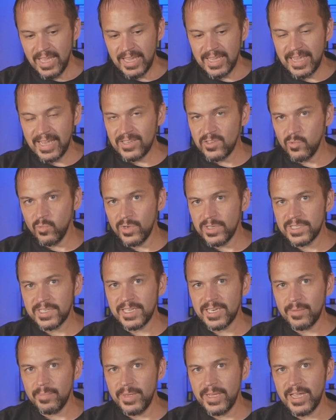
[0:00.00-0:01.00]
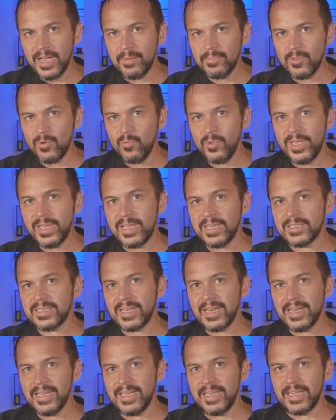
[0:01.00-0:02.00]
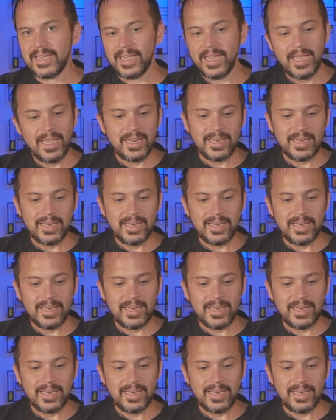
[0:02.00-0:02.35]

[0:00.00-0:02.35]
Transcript: Guess what's going to become the weakest link?